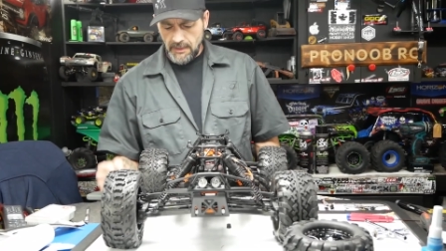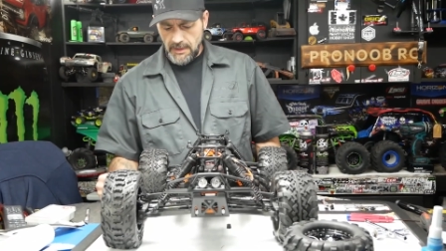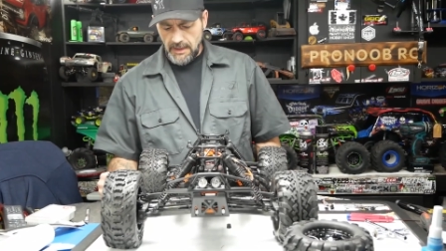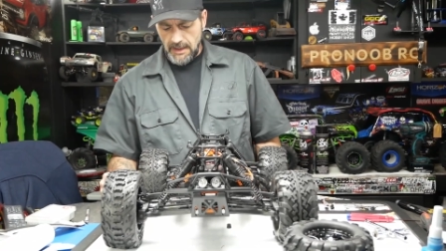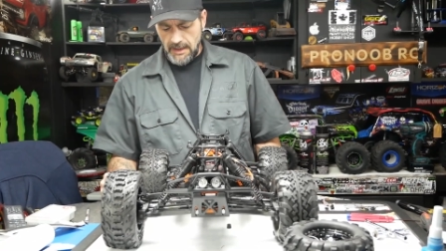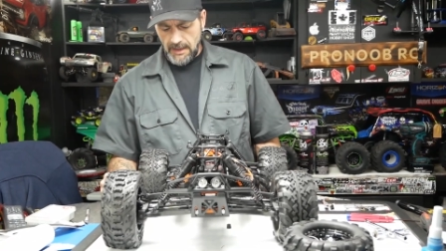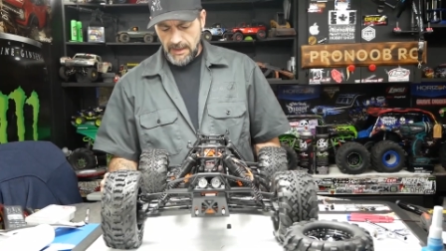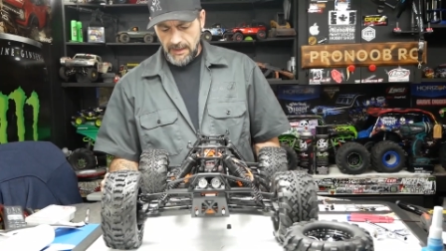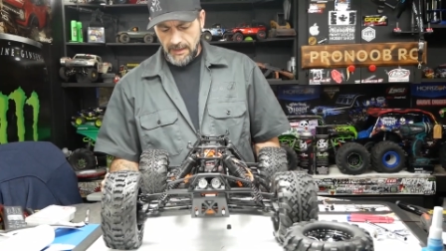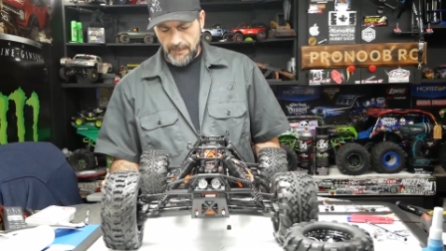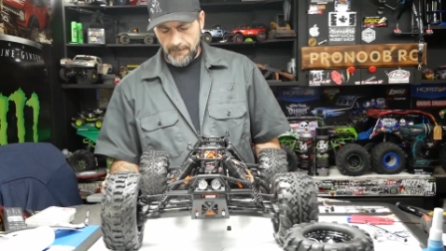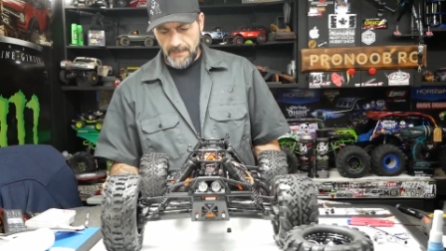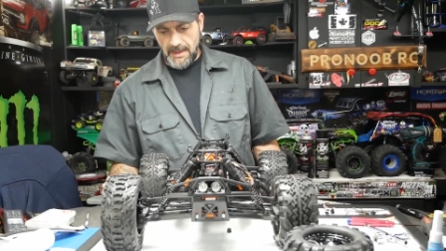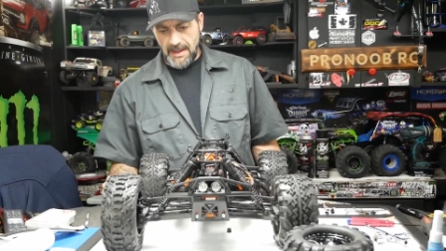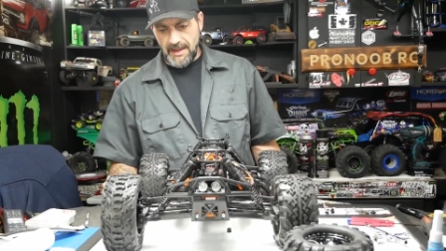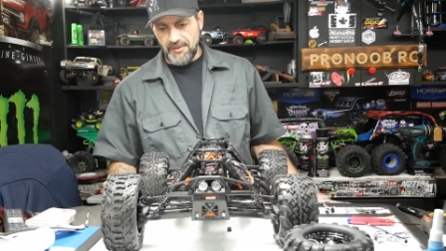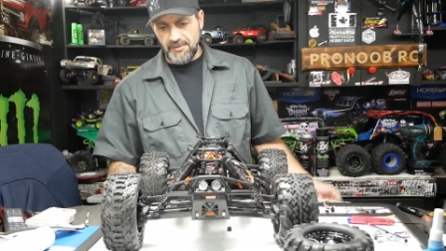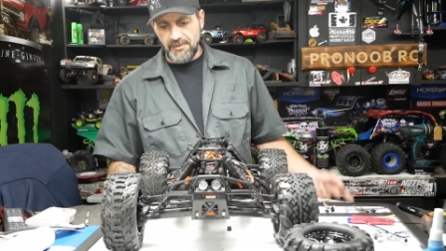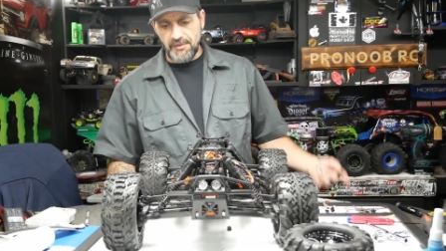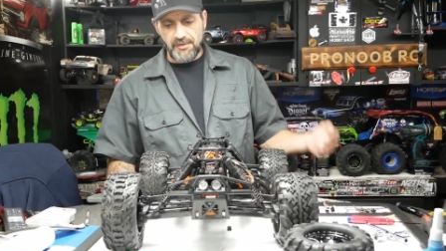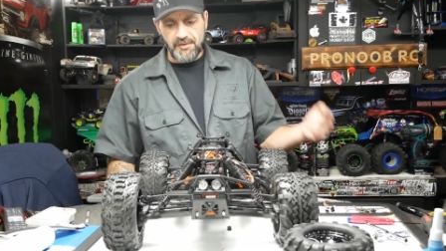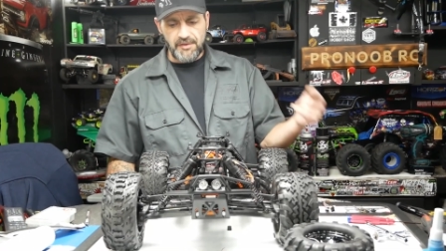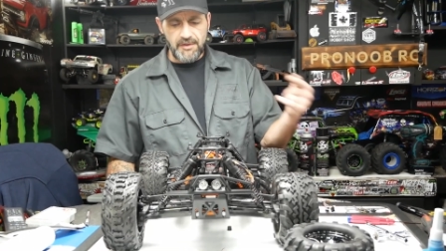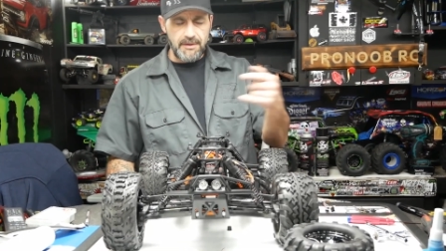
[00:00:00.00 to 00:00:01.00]

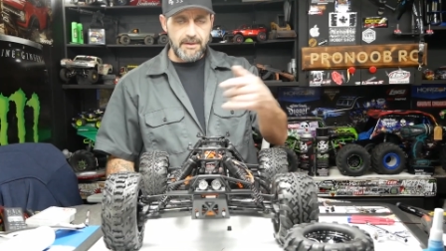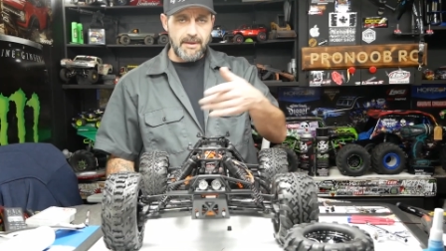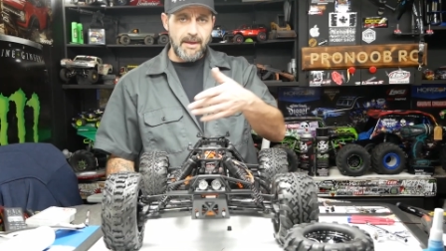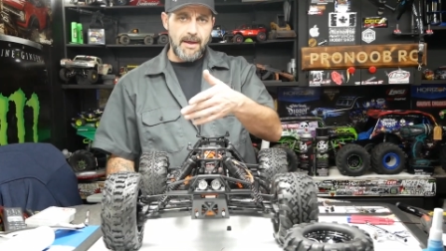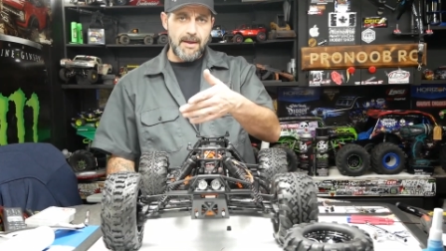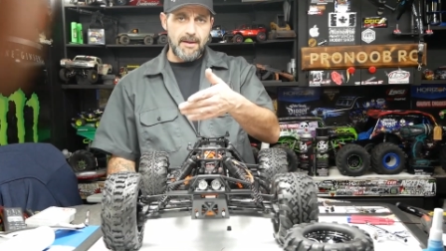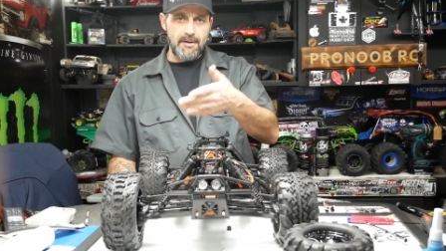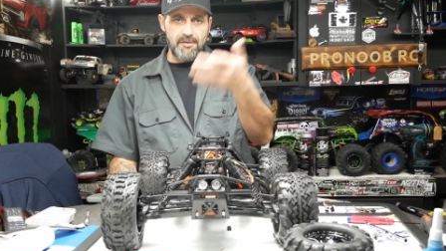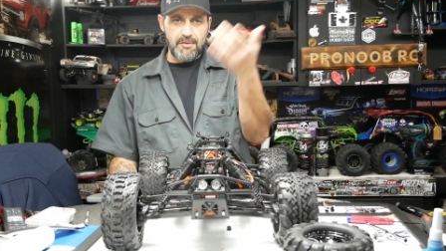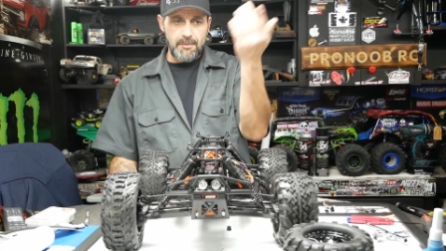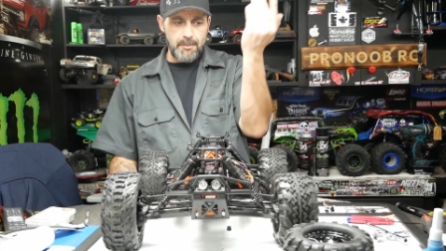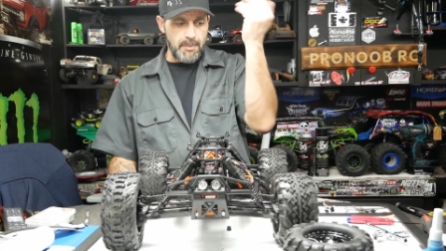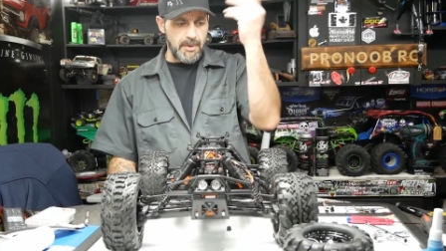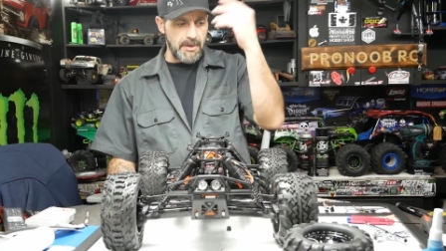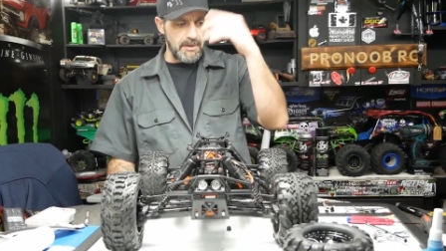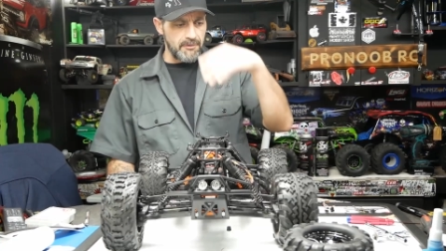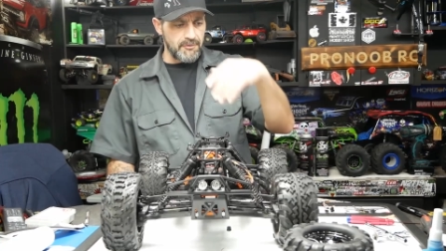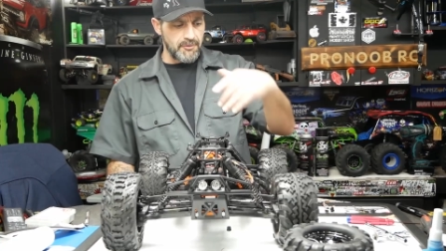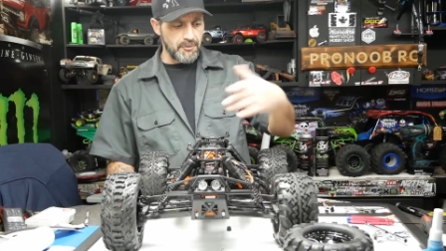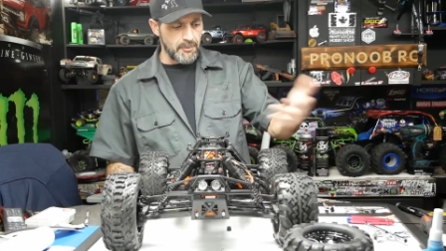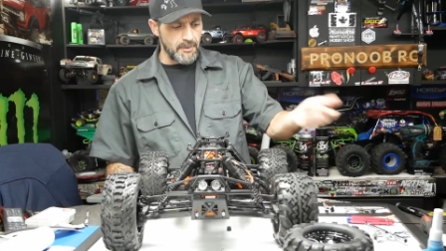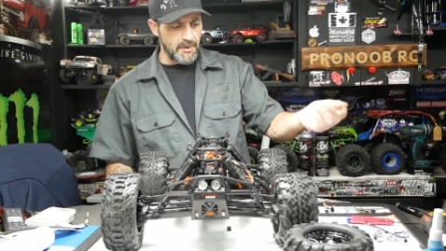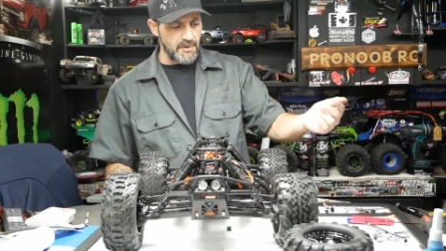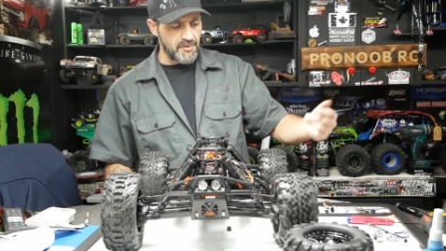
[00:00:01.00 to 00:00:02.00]
As you've seen, guys, the
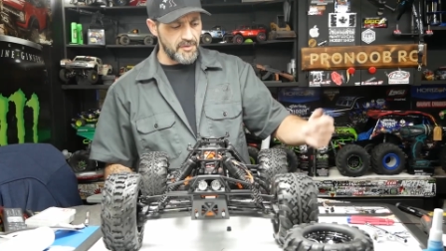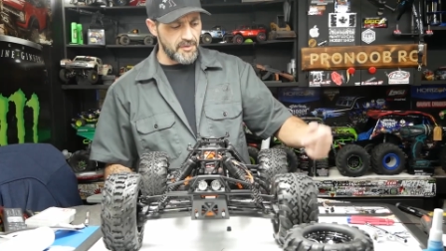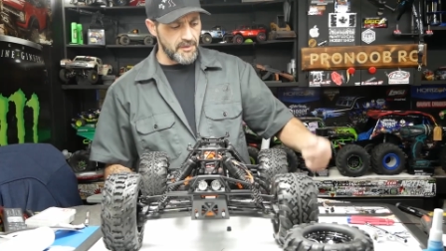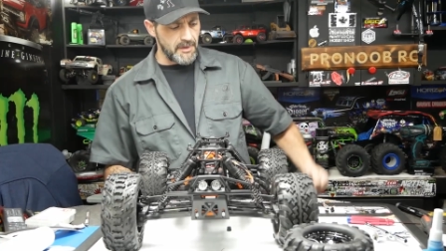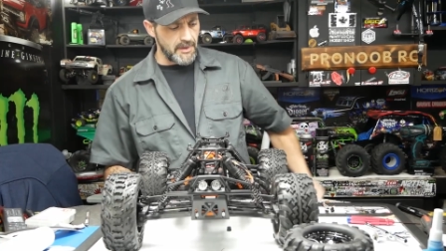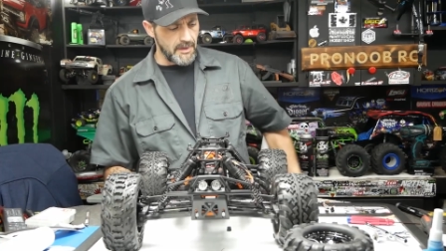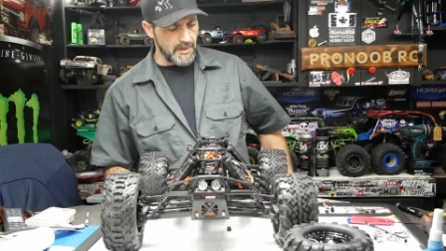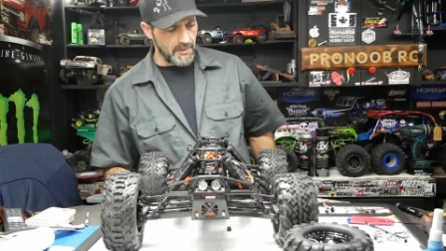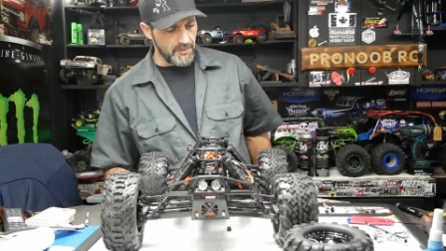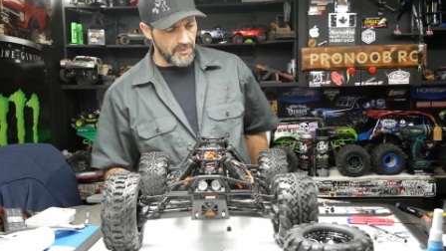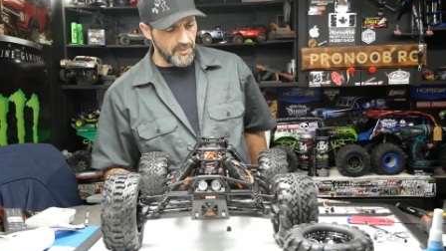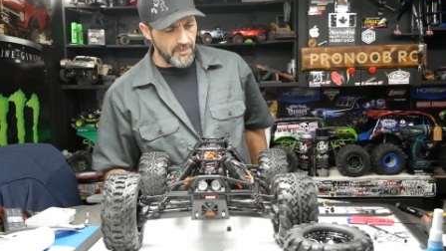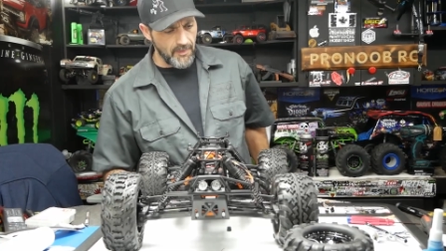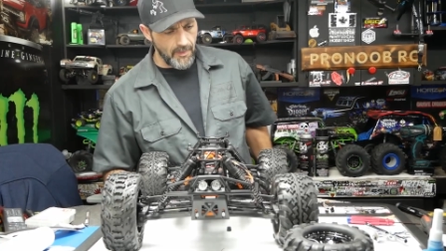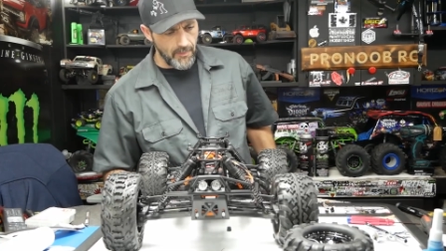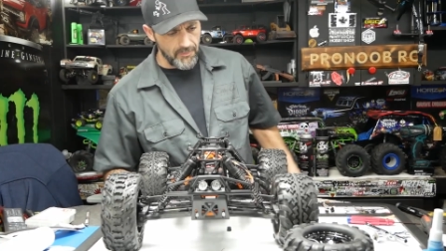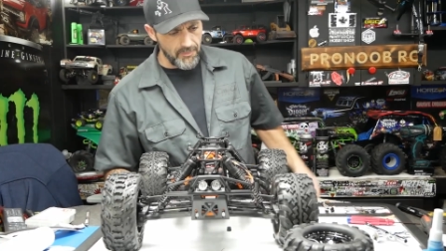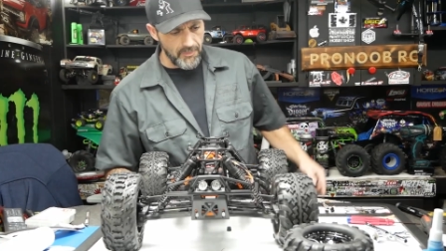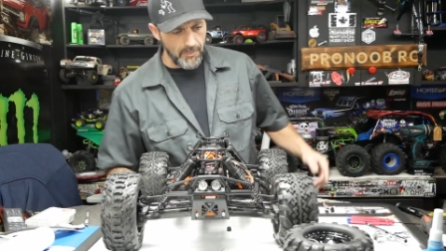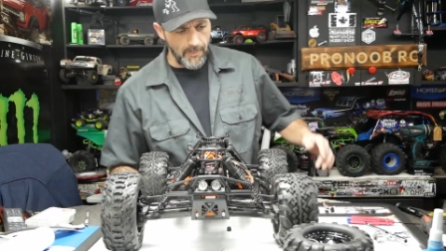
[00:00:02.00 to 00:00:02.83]
pins are rusted in and stuff,